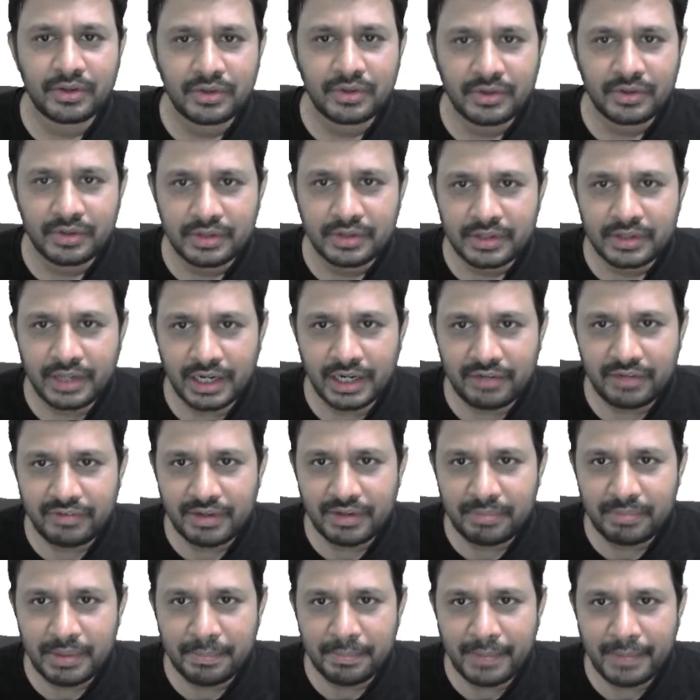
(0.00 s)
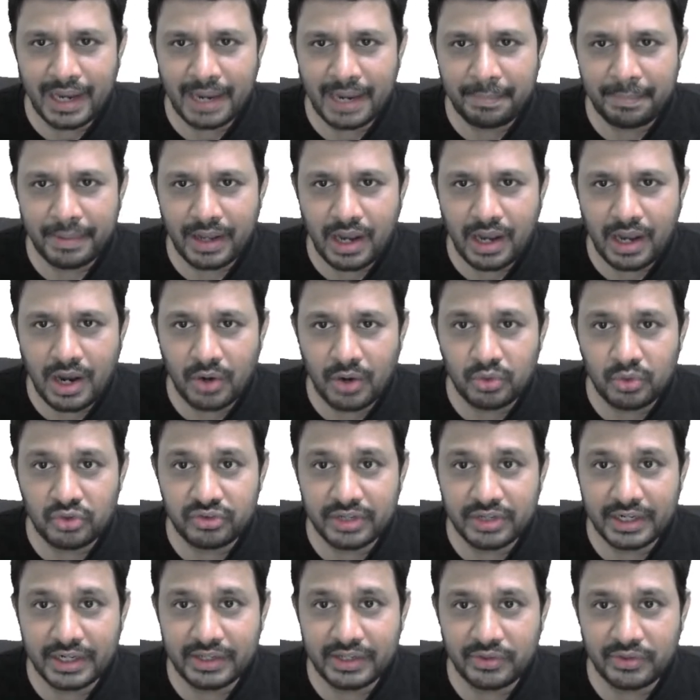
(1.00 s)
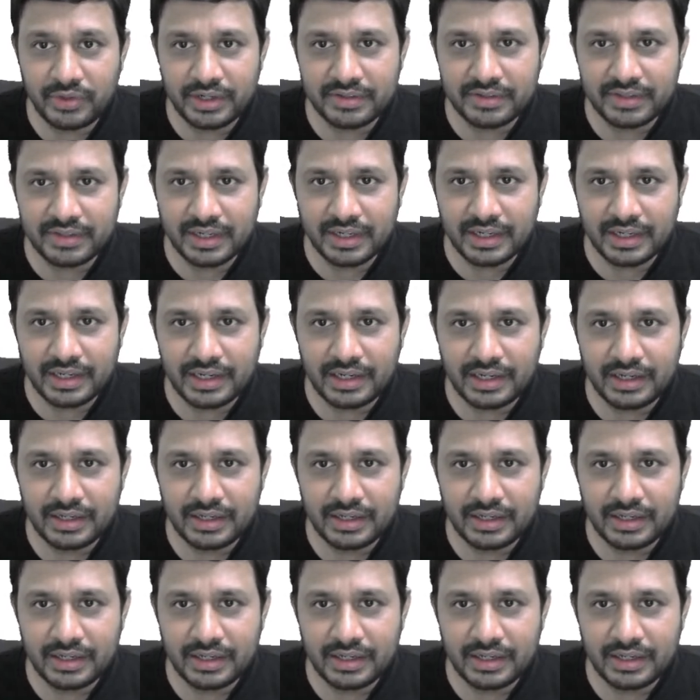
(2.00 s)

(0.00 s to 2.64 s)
that will be mapped outside the unit circle.